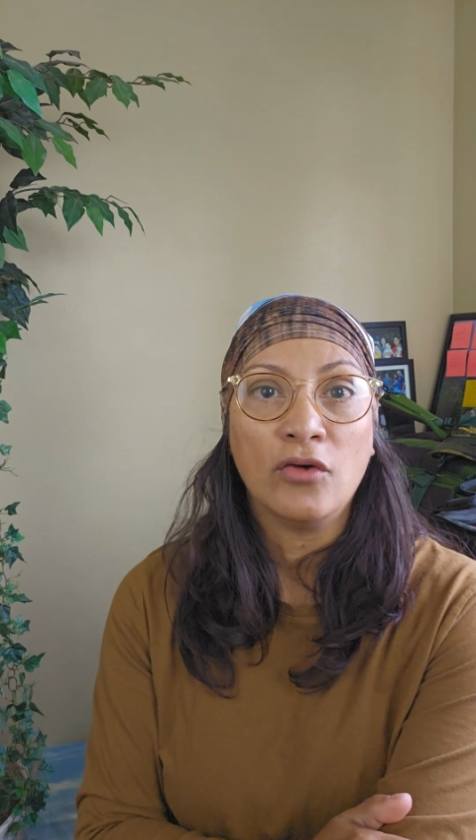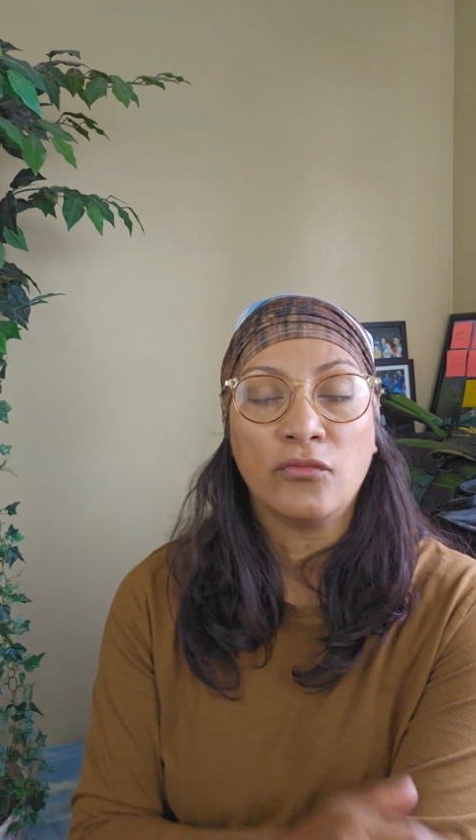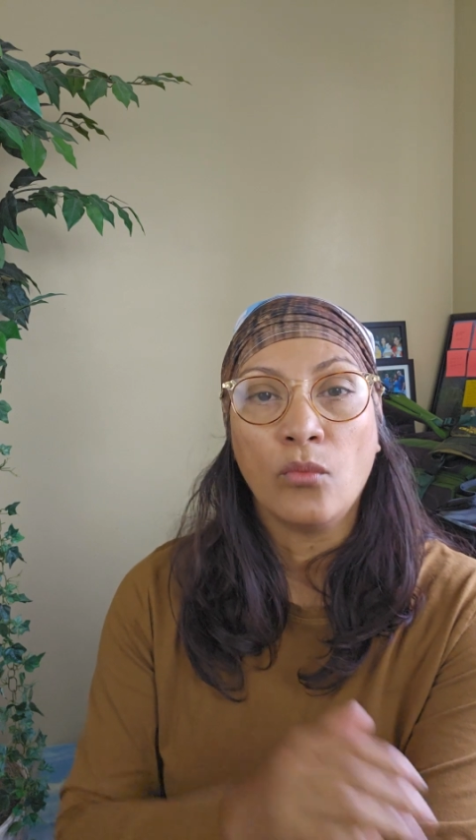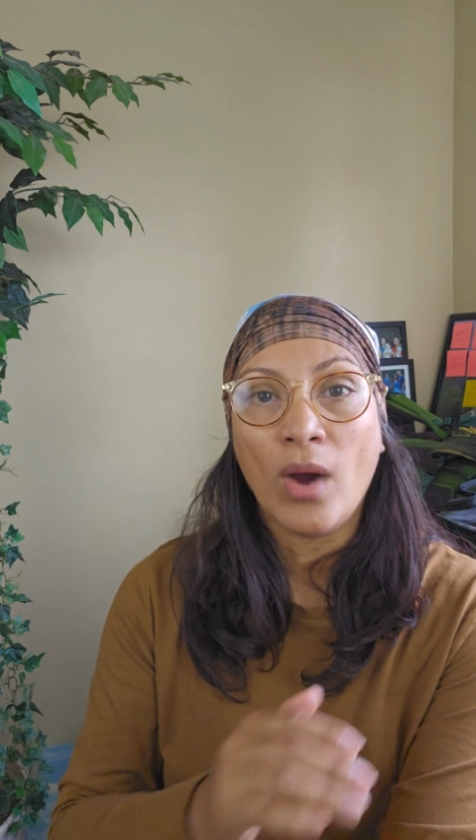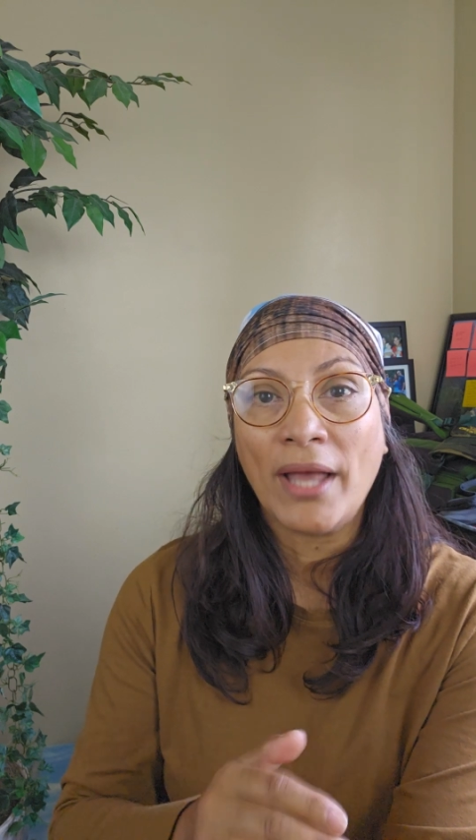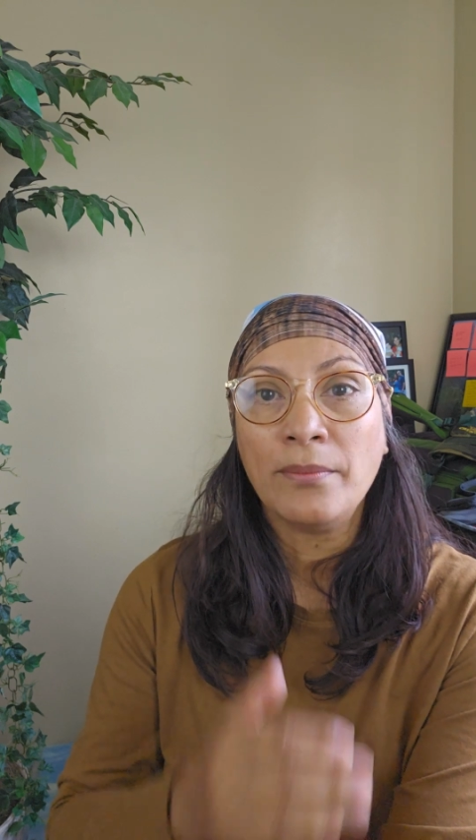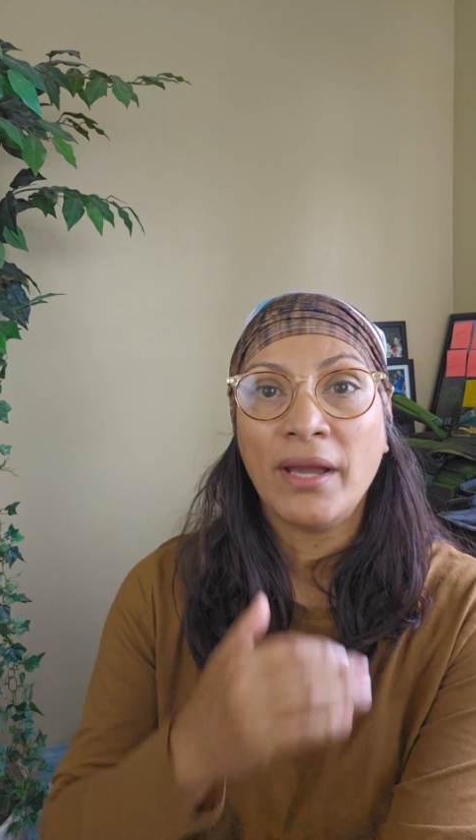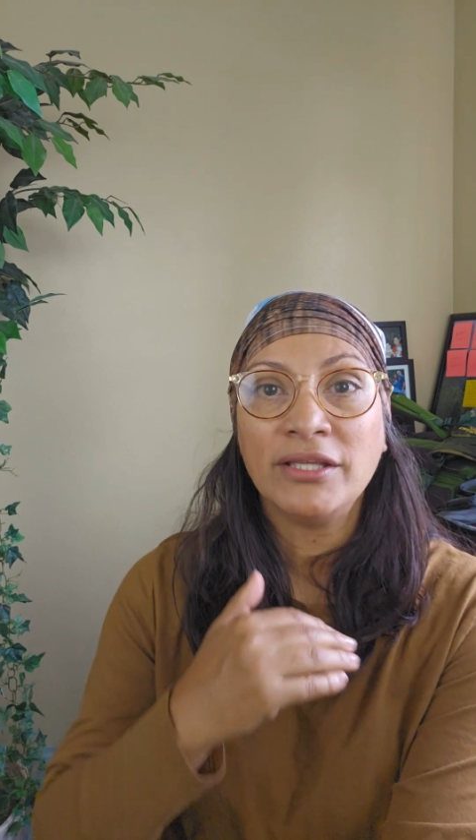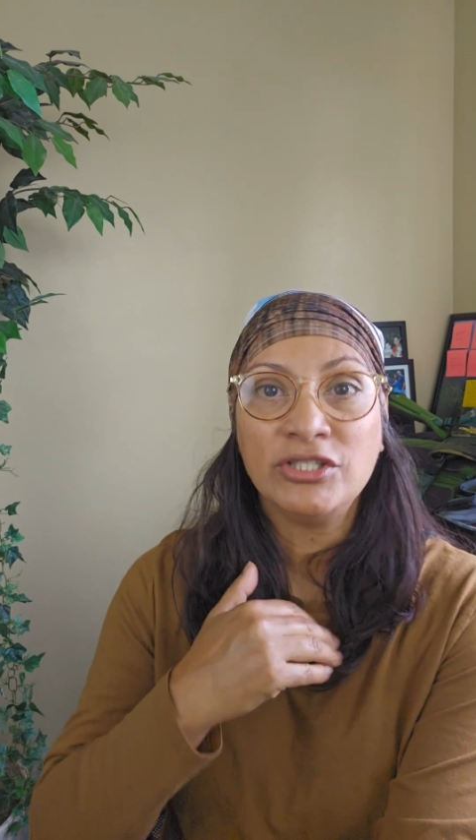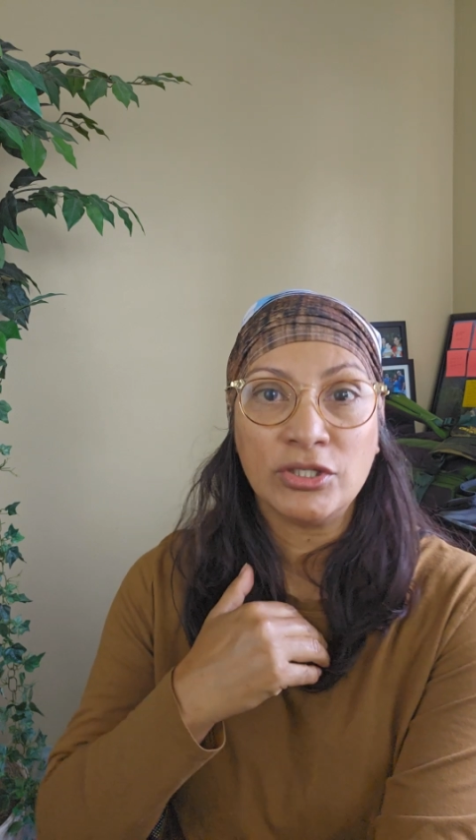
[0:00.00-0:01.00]
of
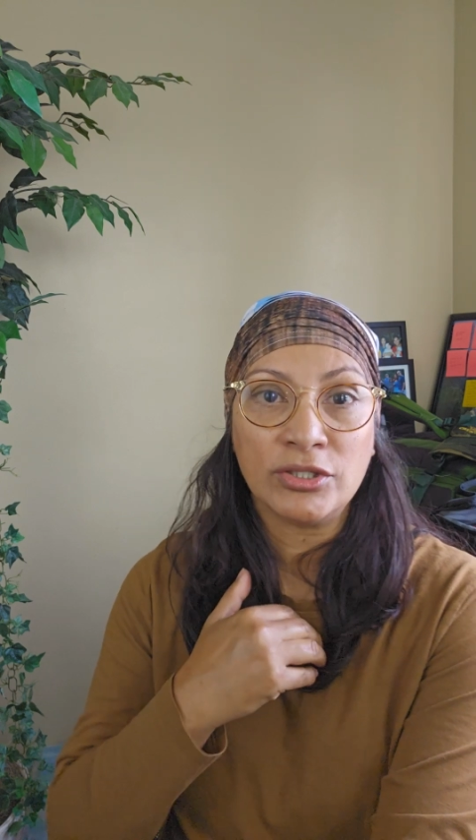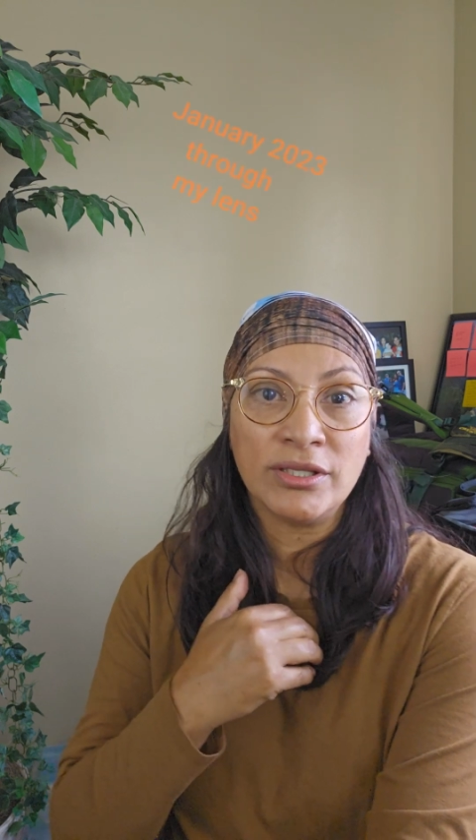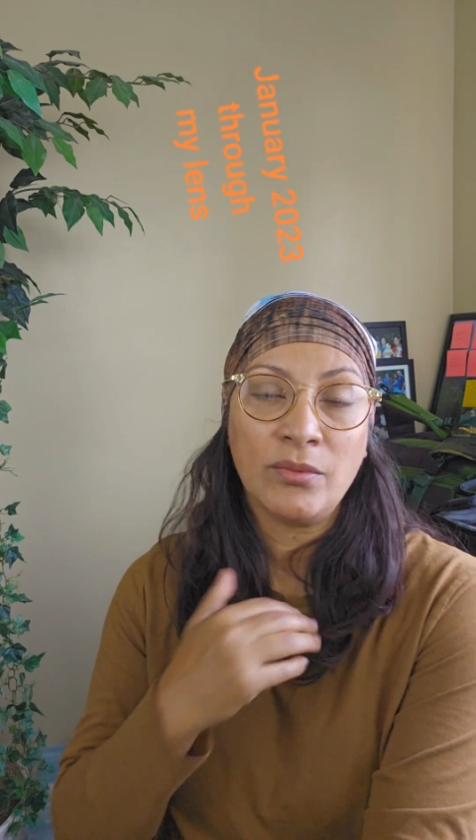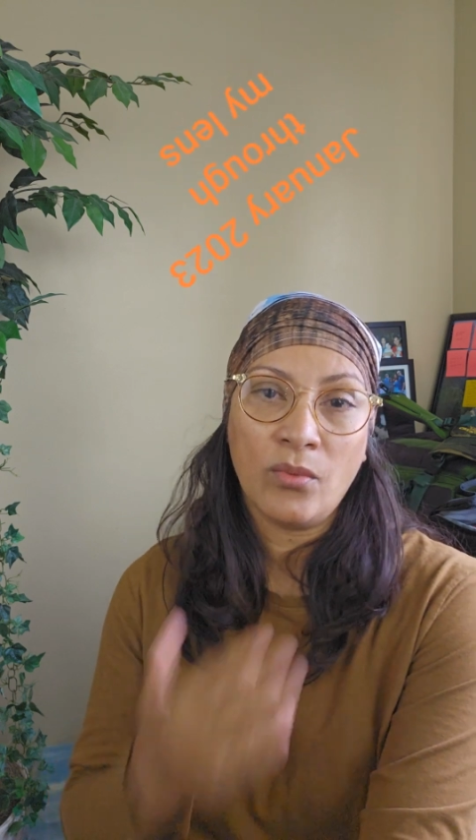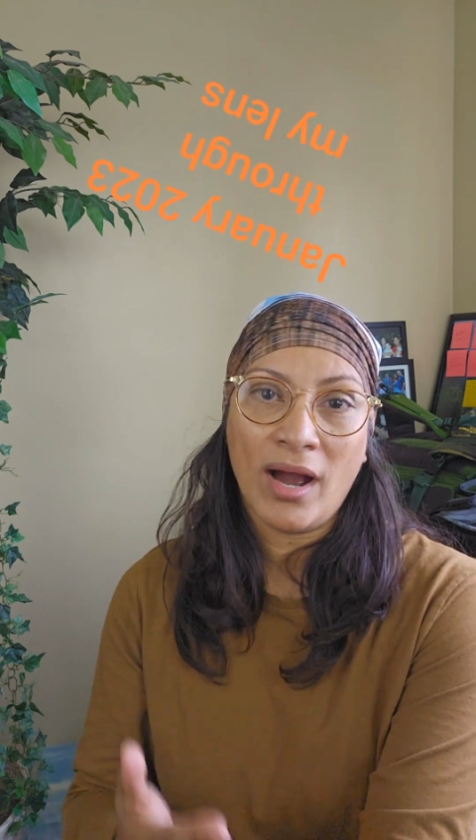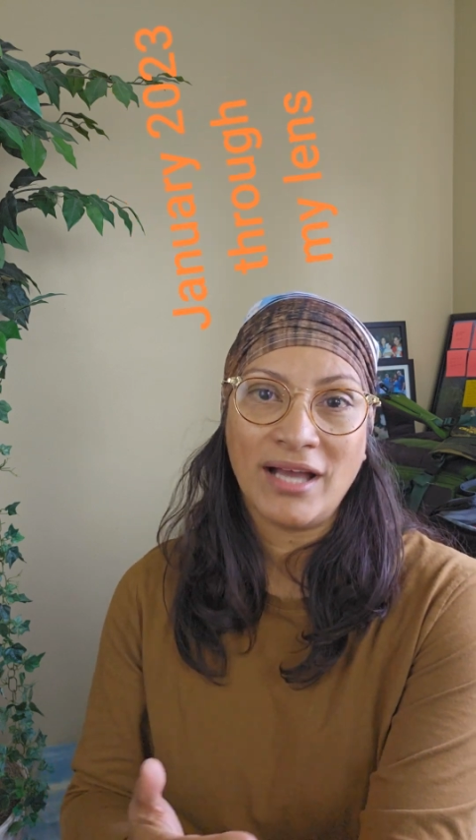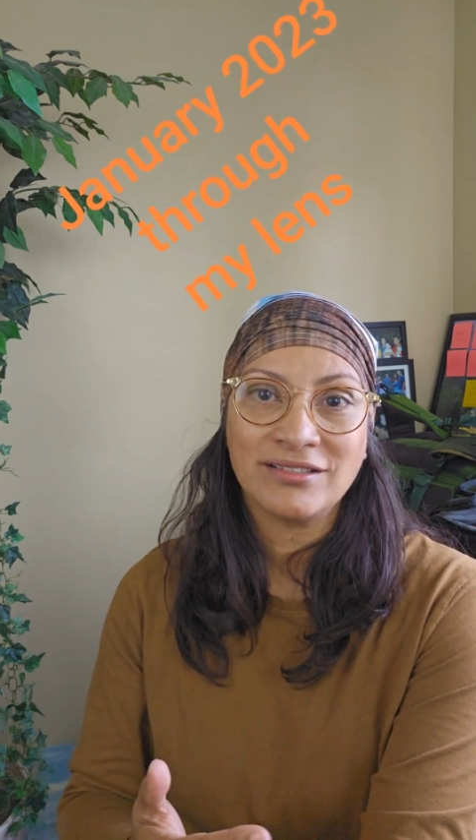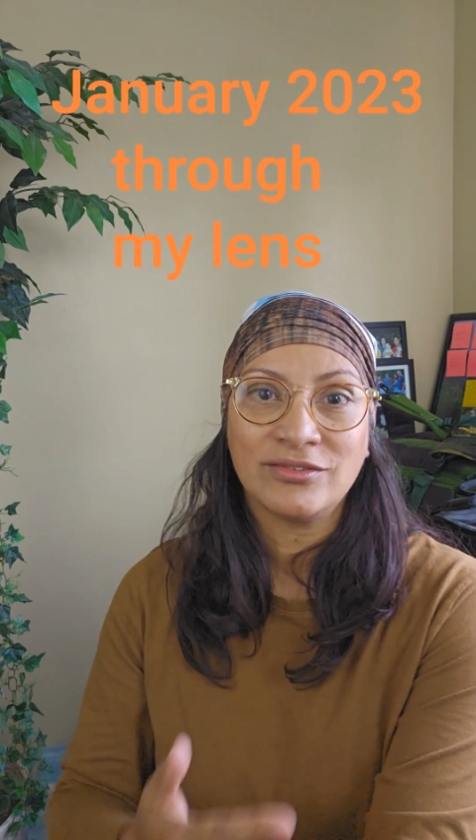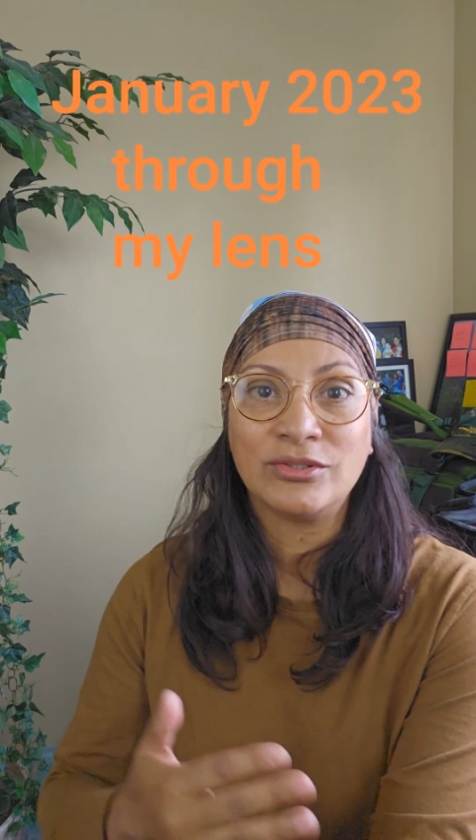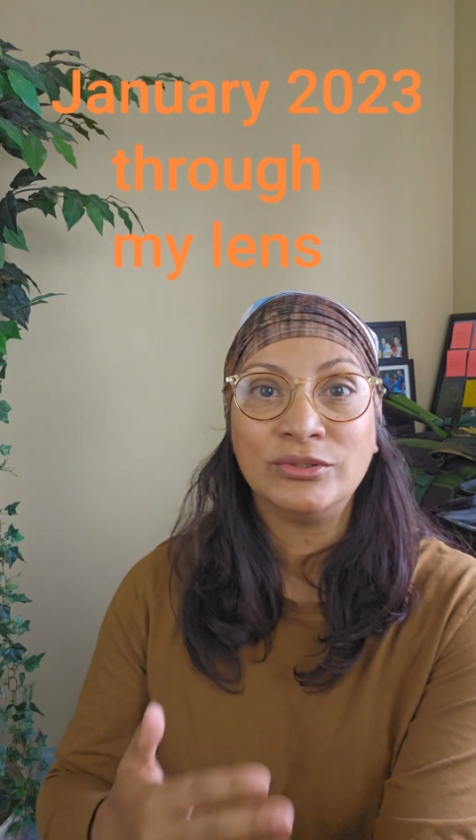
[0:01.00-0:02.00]
what my journey was